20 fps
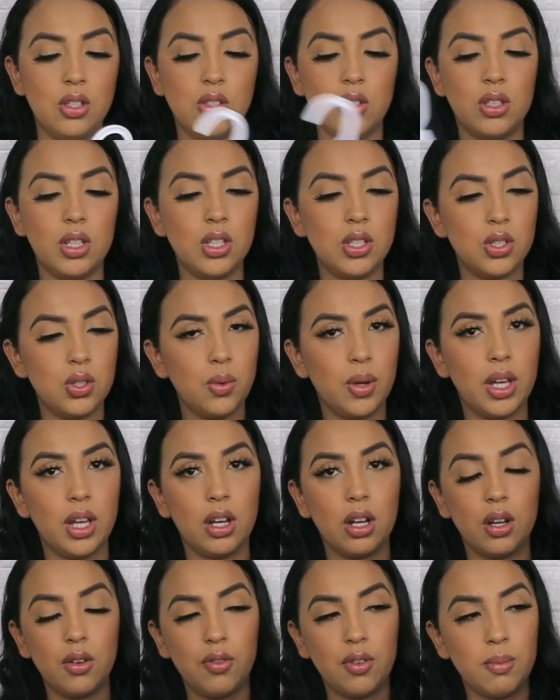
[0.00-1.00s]
So these two right
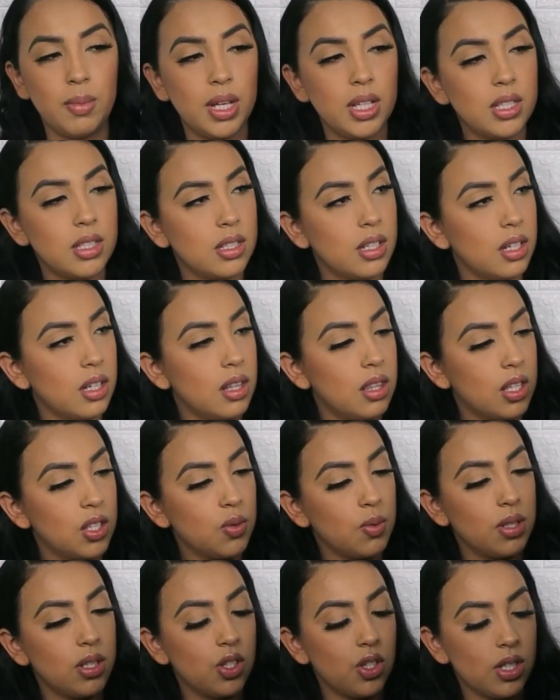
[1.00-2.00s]
here are for my son.
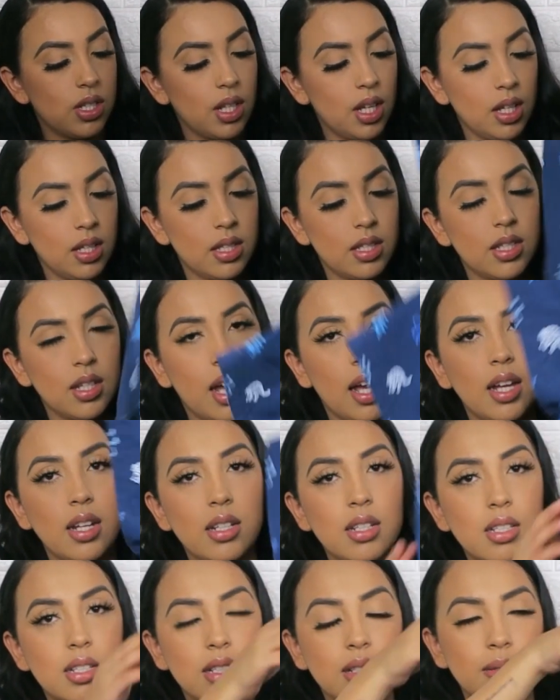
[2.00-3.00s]
This one's just a
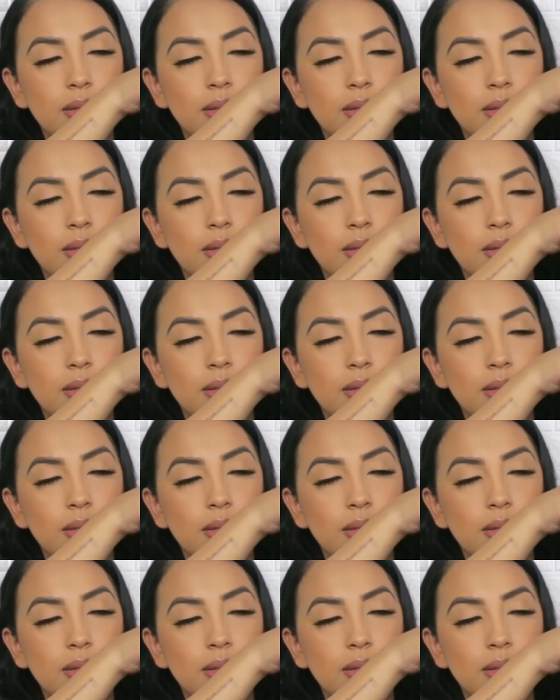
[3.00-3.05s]
set.